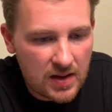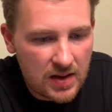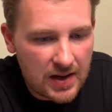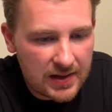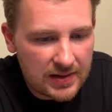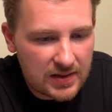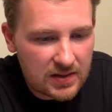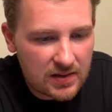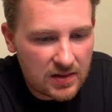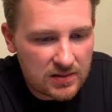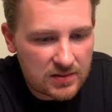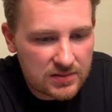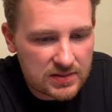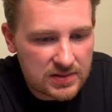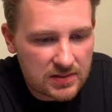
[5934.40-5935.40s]
I think
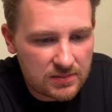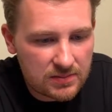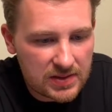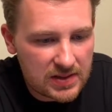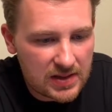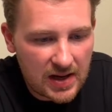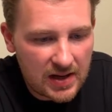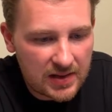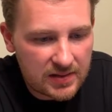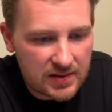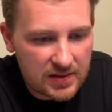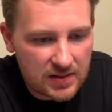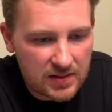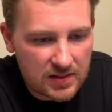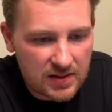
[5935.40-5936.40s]
cardinals can be
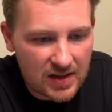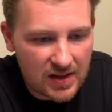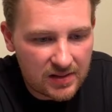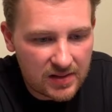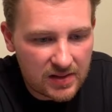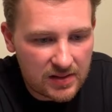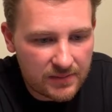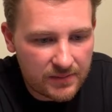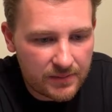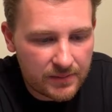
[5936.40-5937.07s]
either, Kelly.